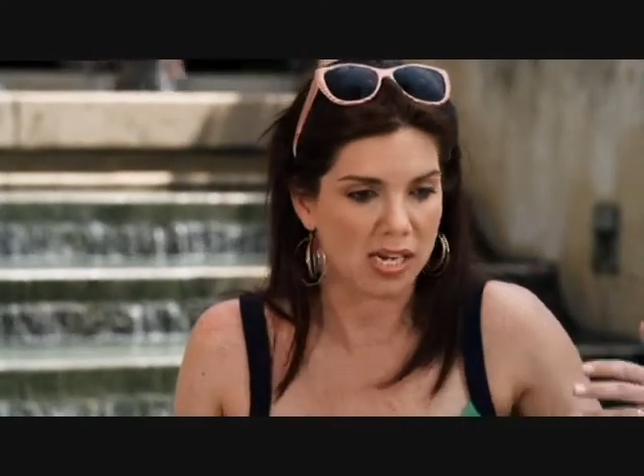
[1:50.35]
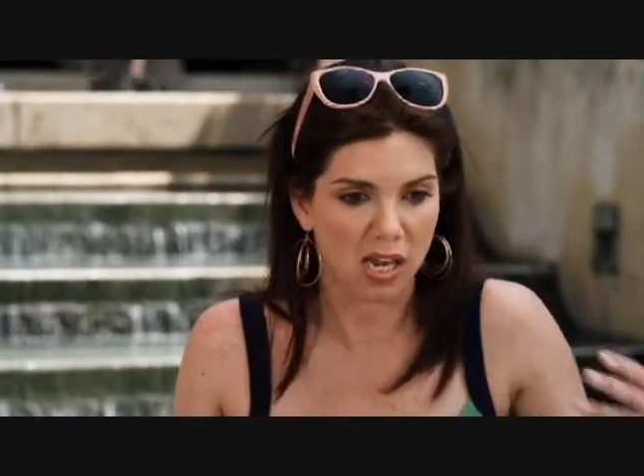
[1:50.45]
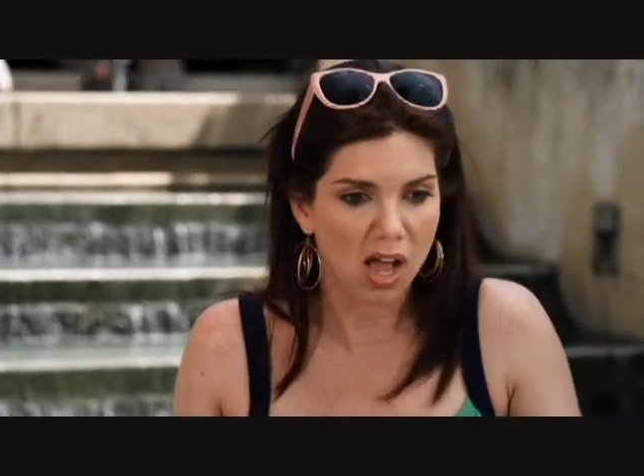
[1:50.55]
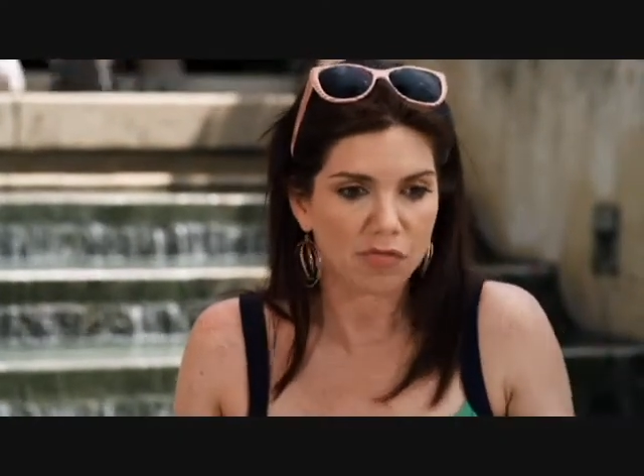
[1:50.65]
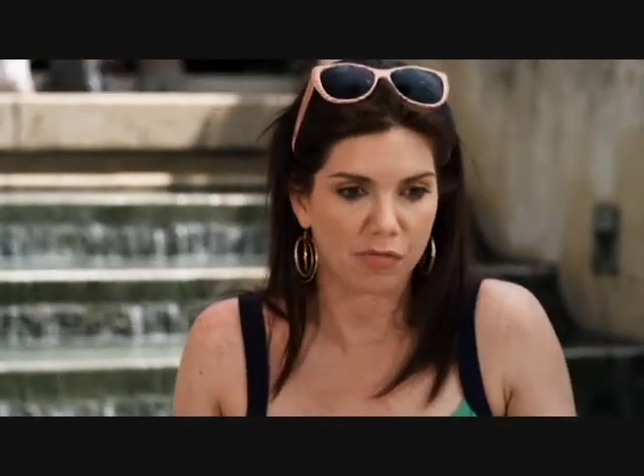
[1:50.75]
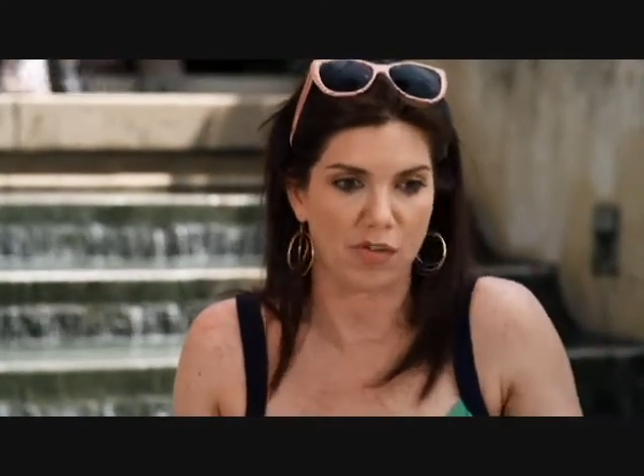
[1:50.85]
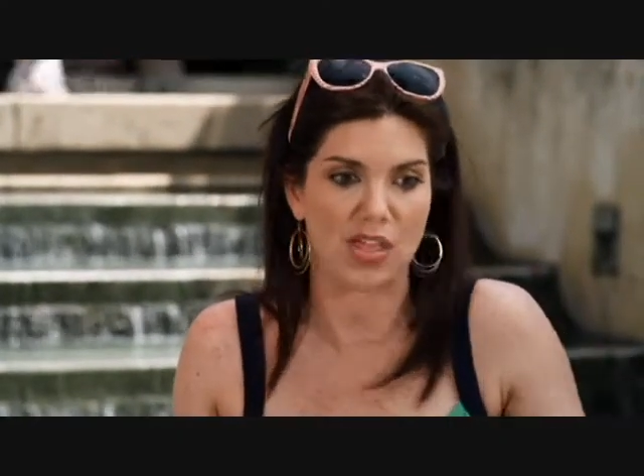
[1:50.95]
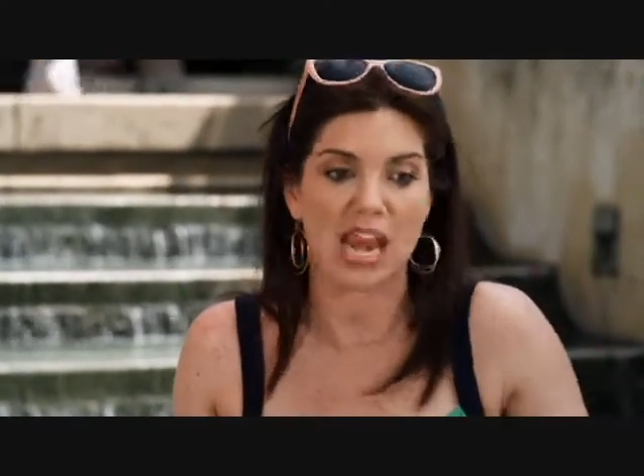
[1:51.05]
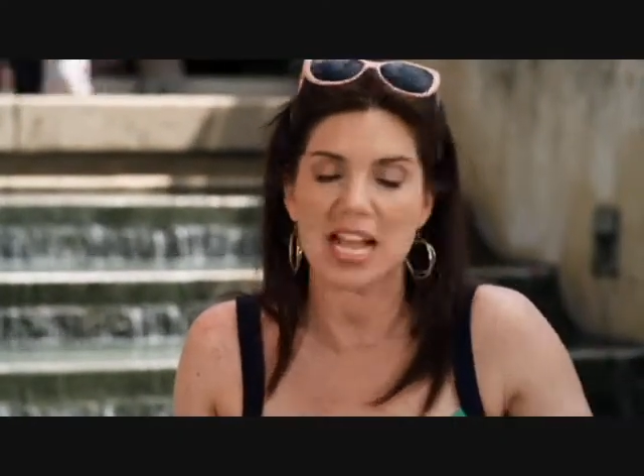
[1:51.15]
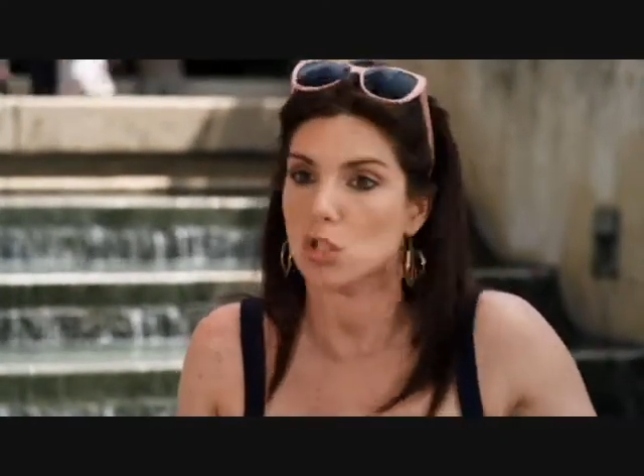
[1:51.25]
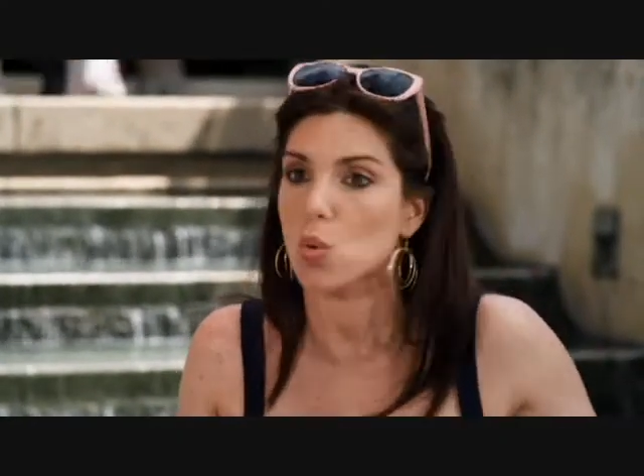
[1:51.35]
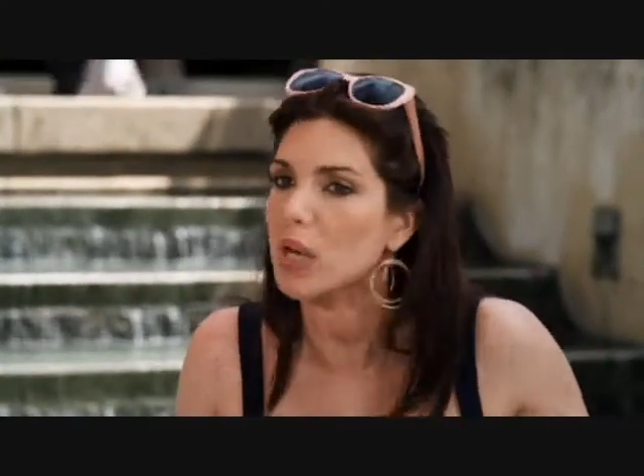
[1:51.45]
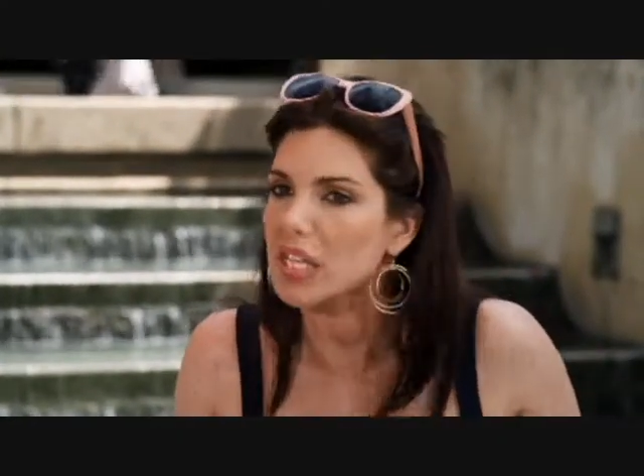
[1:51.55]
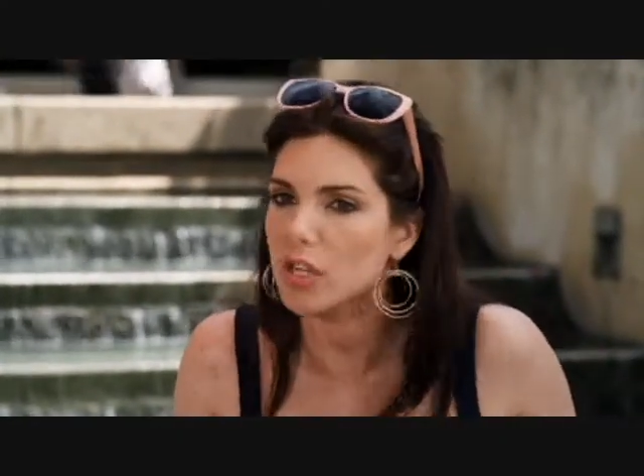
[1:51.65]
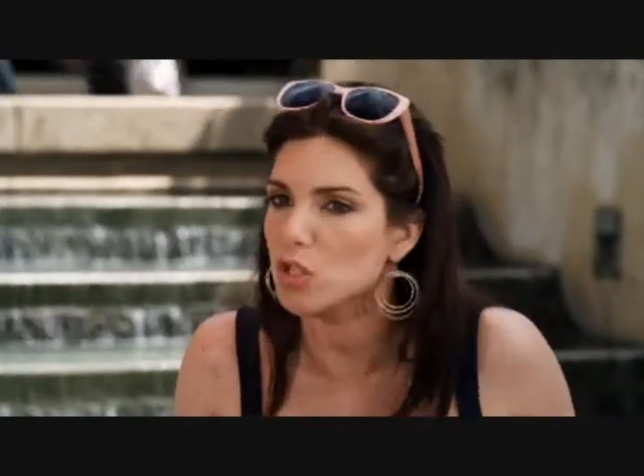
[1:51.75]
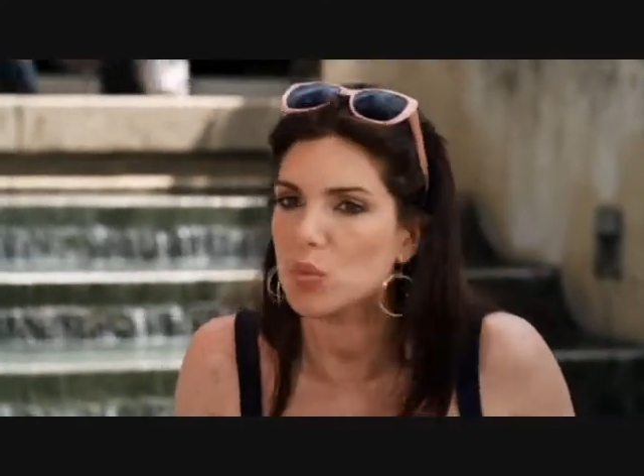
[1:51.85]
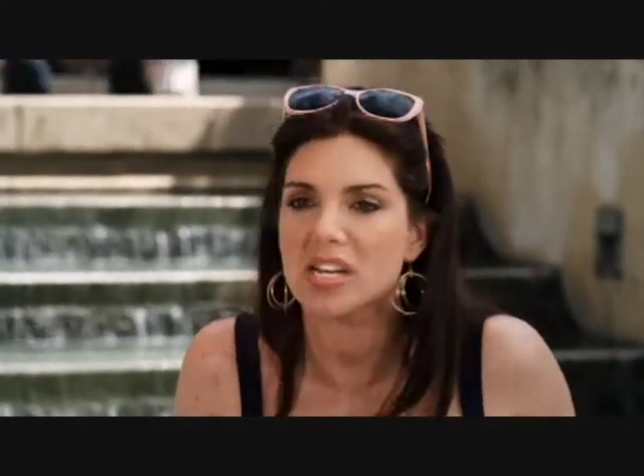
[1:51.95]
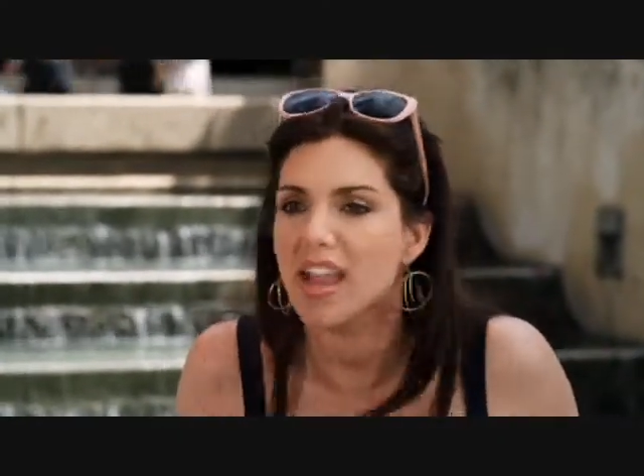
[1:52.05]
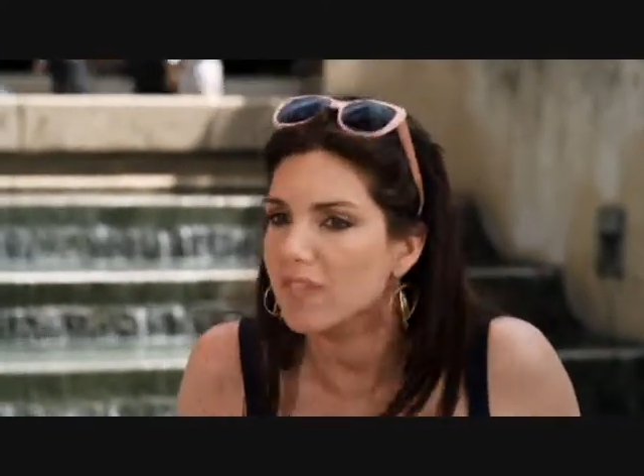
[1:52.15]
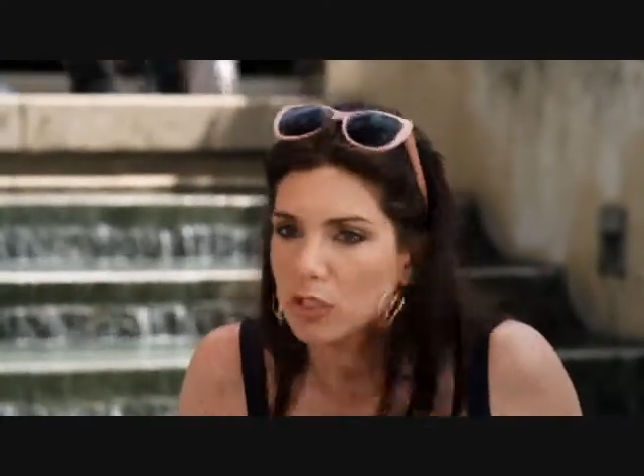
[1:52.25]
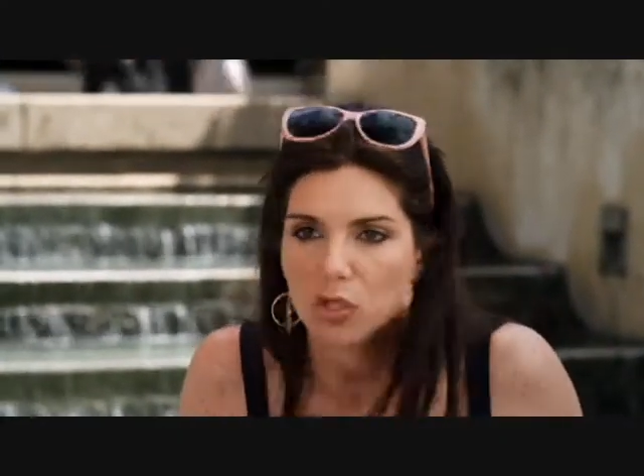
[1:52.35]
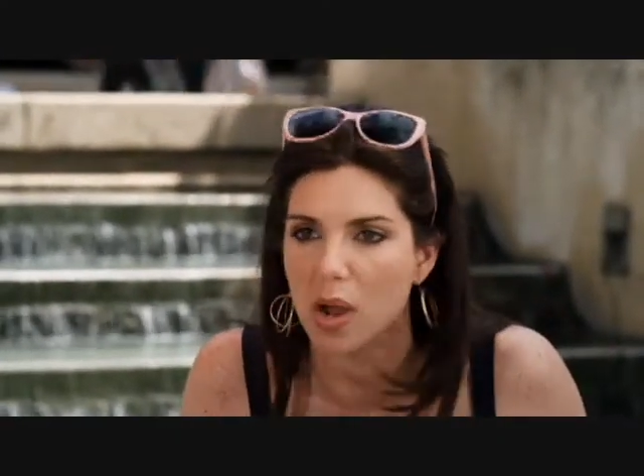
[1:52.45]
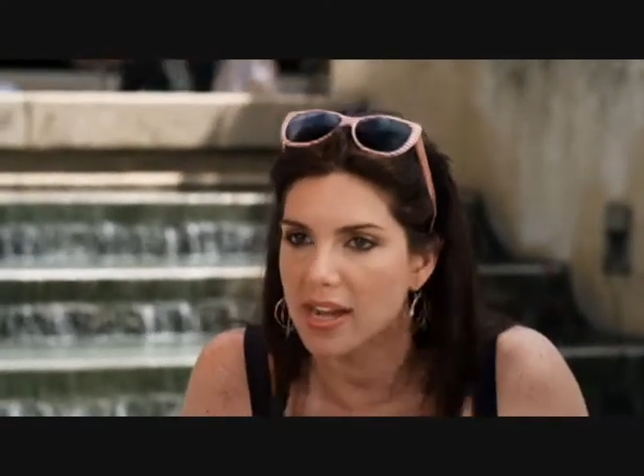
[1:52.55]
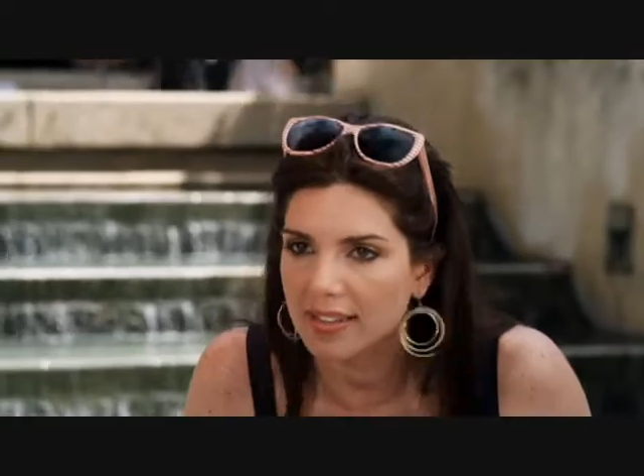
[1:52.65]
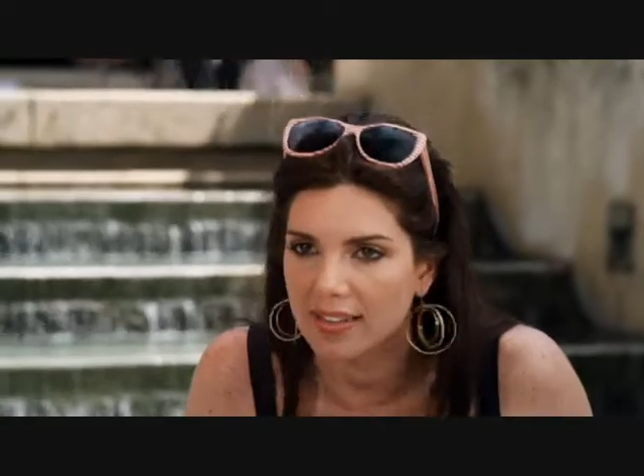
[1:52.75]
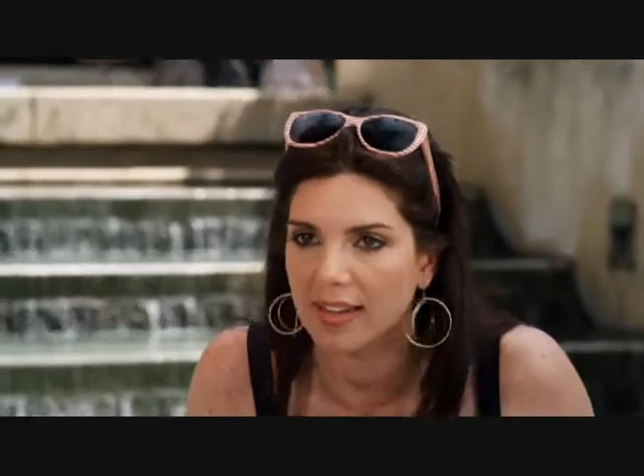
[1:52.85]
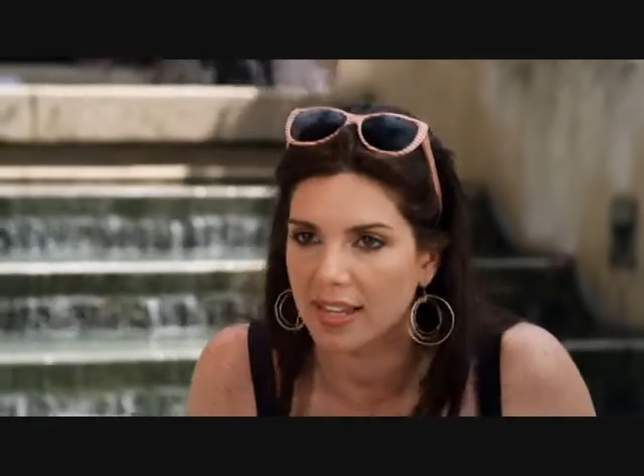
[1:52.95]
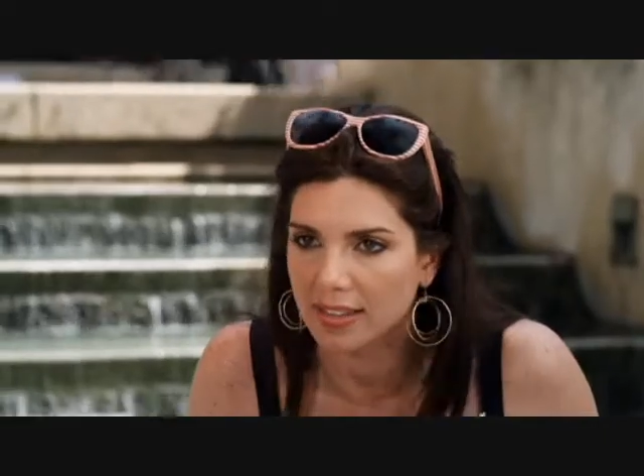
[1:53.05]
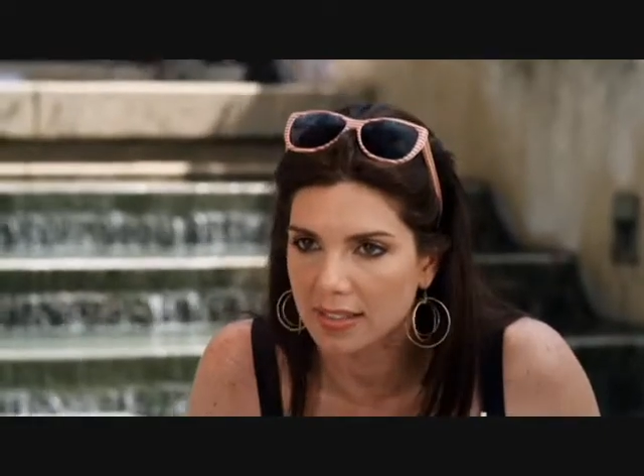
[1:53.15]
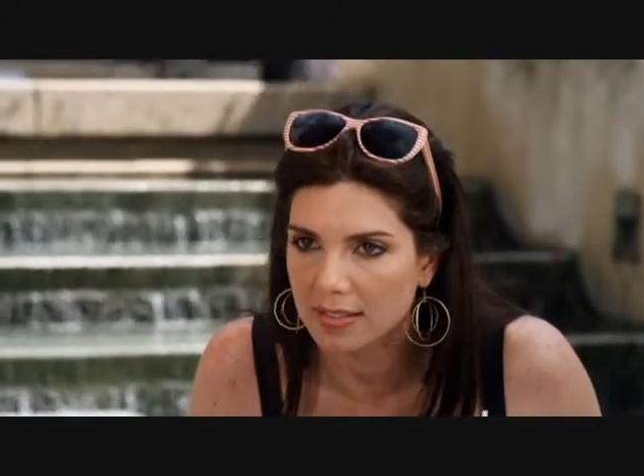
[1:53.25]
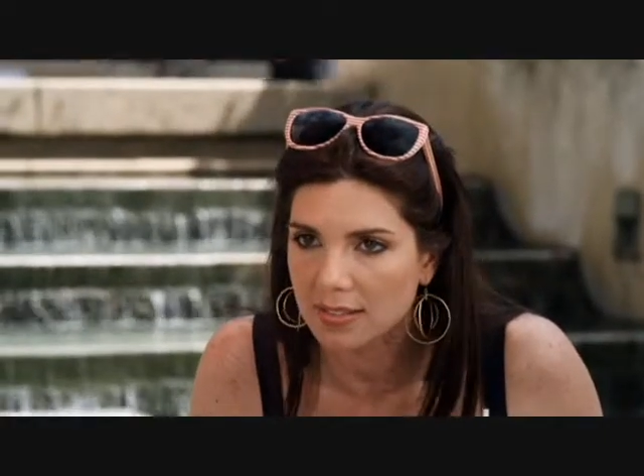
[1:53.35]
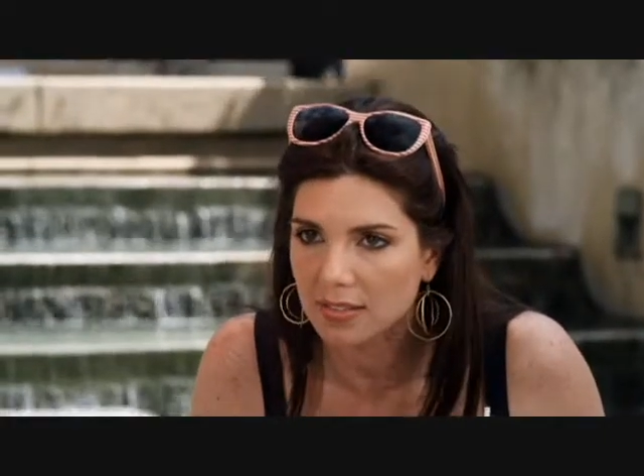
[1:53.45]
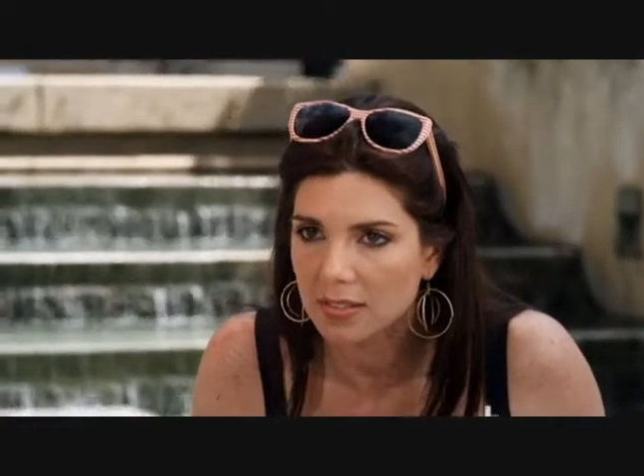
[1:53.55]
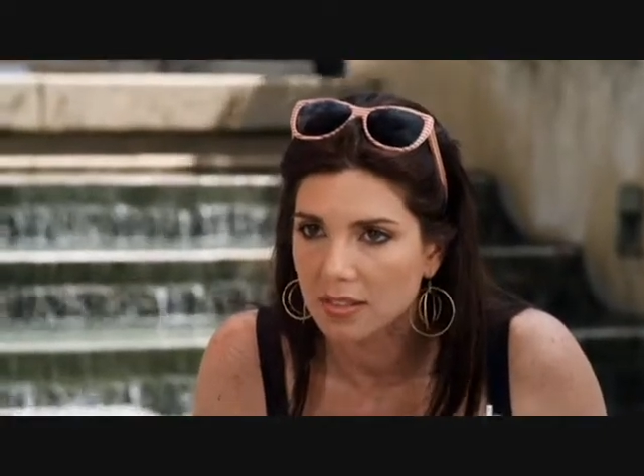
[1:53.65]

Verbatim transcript: and loved for the last 20 years would never do anything like this.